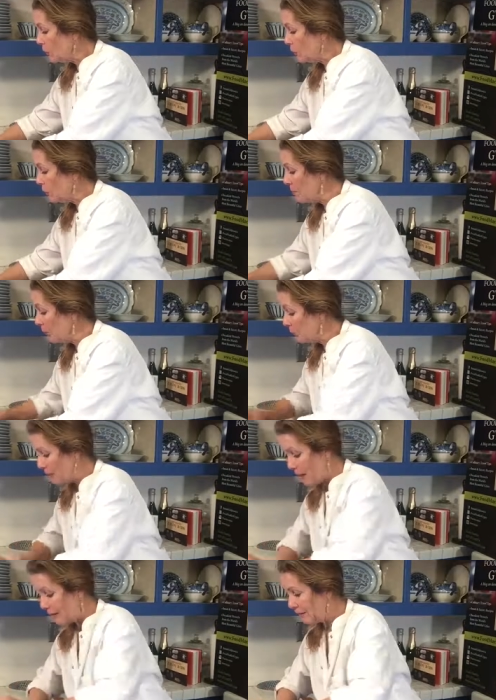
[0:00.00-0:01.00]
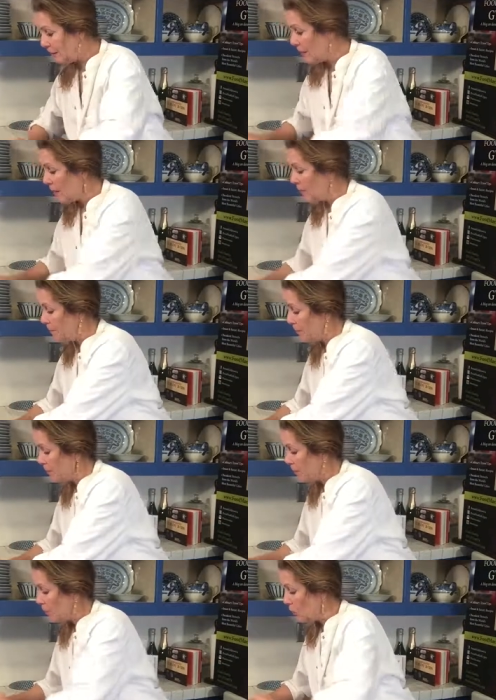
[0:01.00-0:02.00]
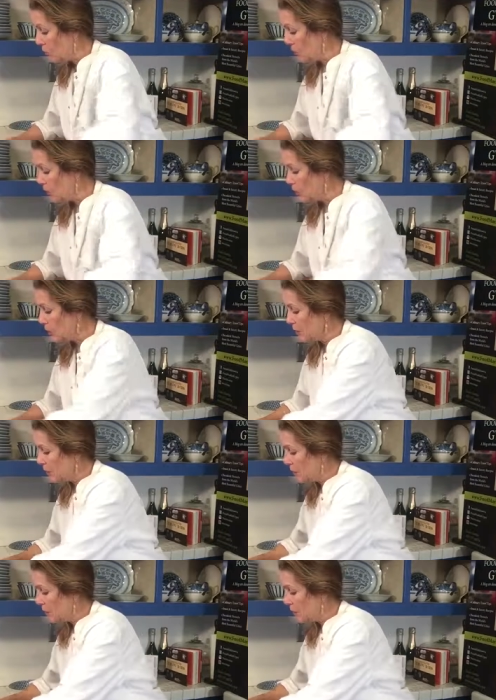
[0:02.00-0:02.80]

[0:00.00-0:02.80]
This also makes a nice garnish.